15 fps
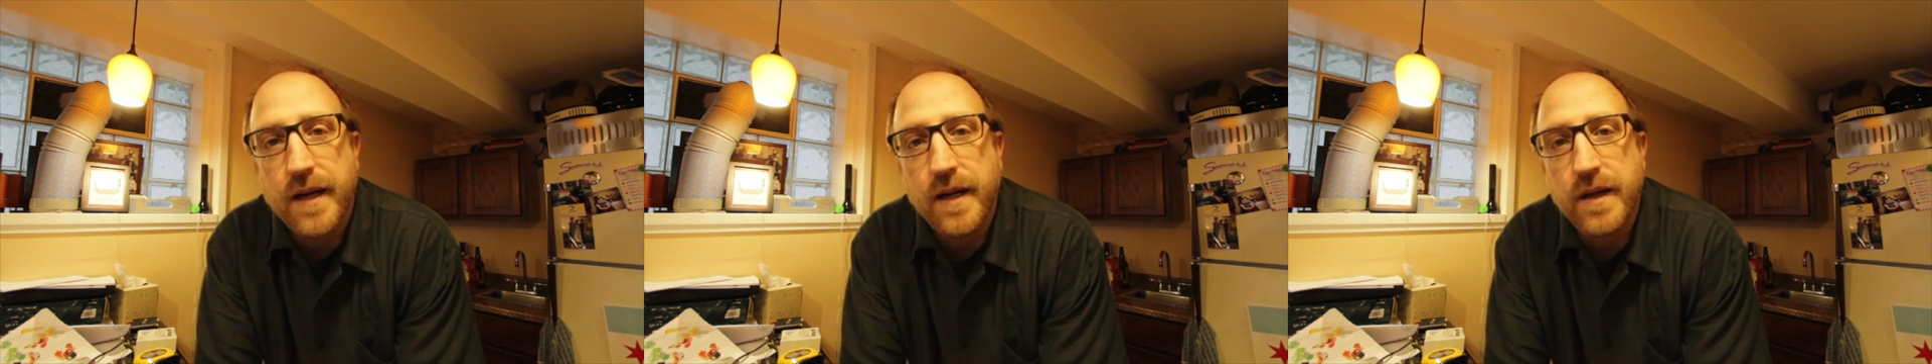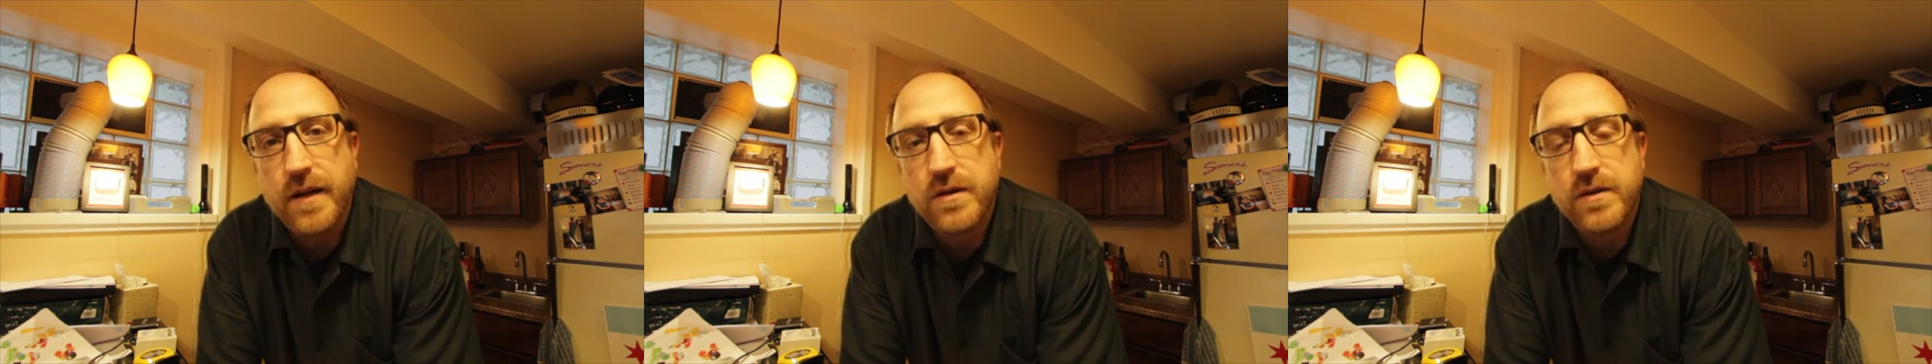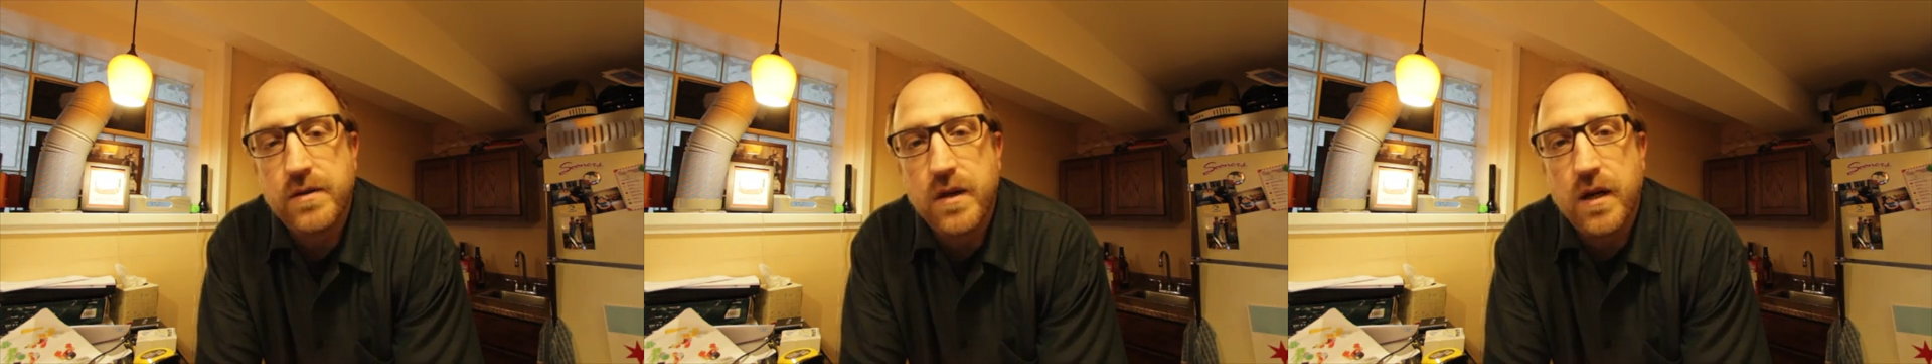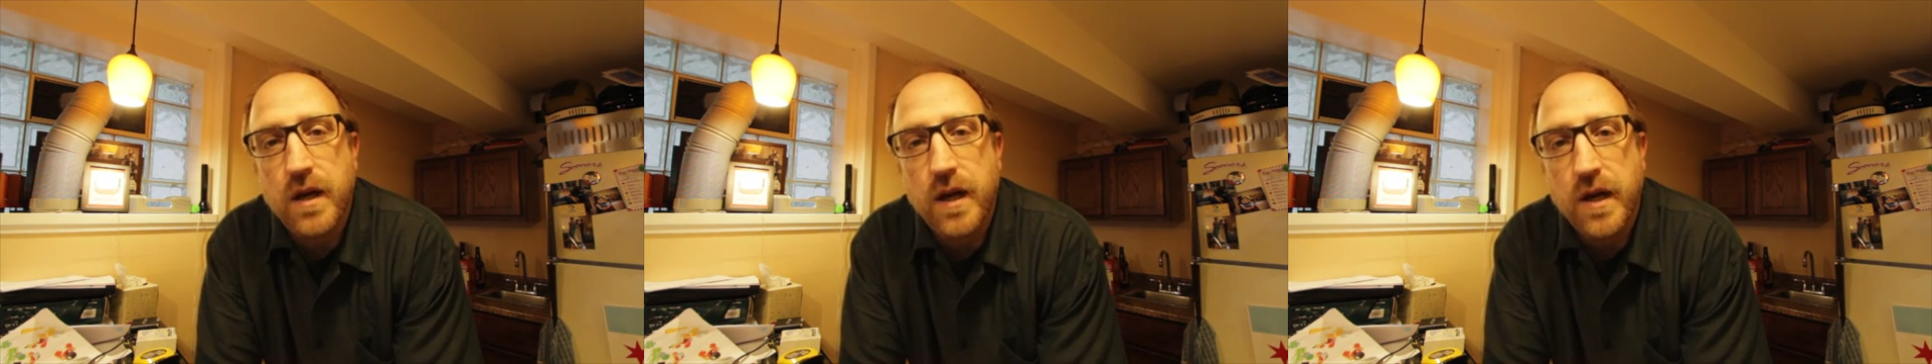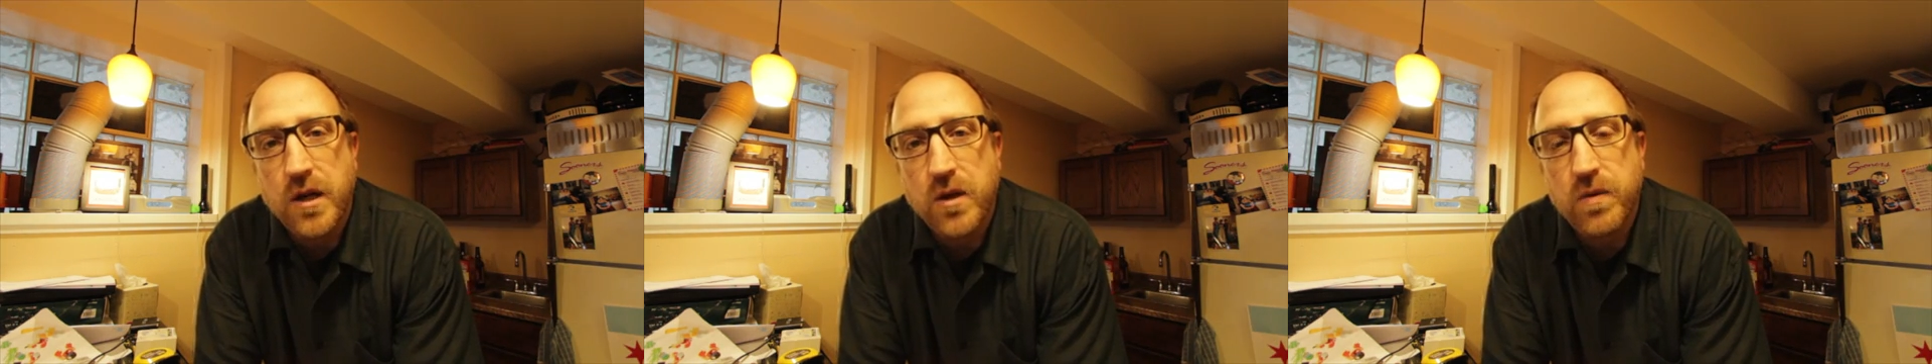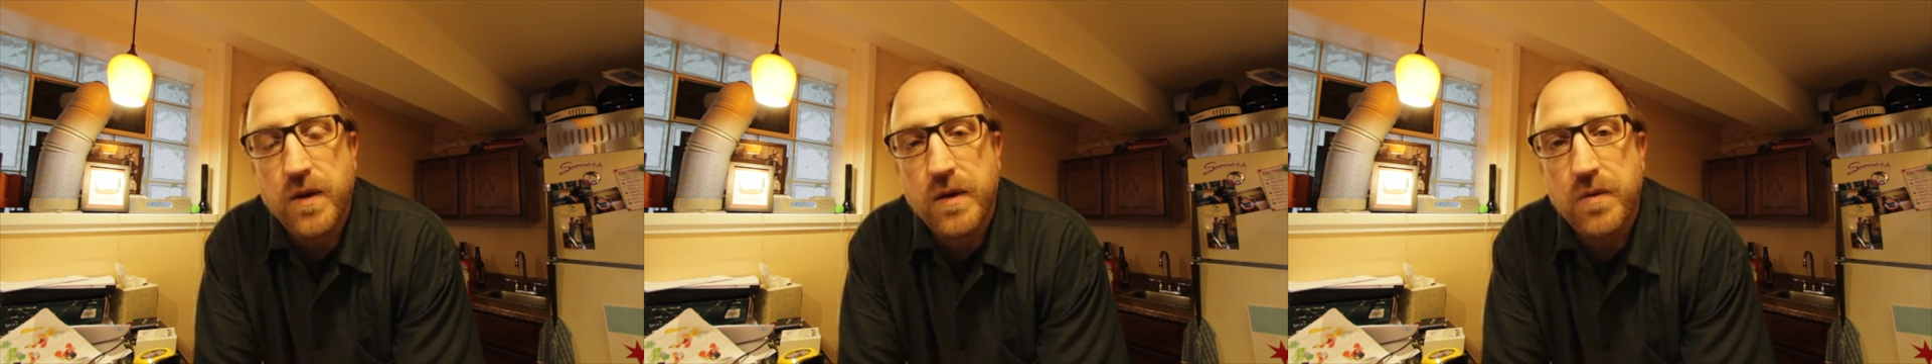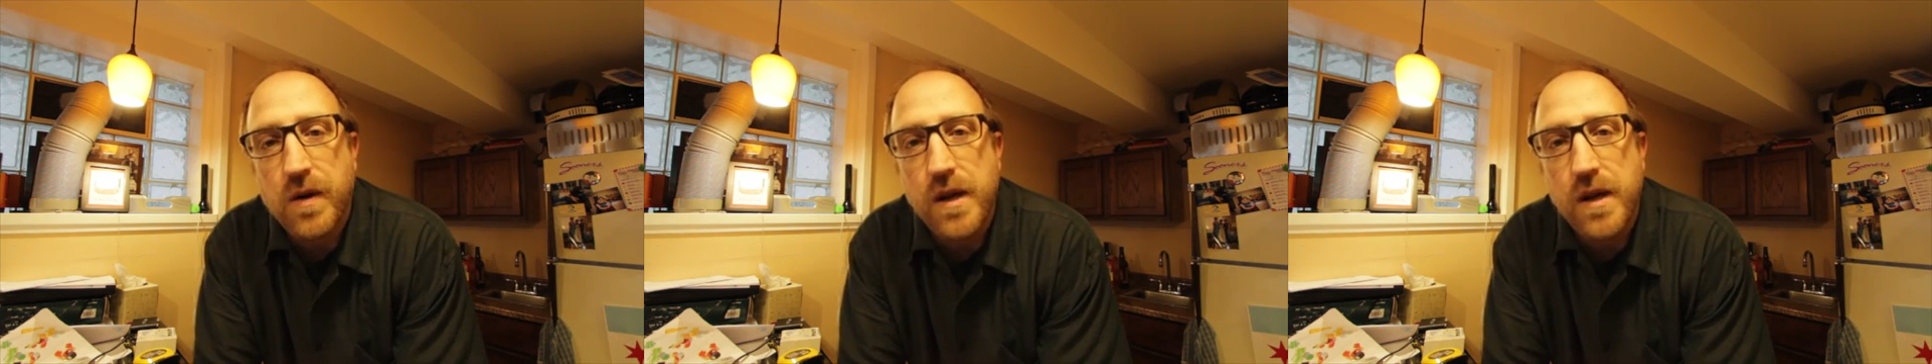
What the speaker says: here's a quick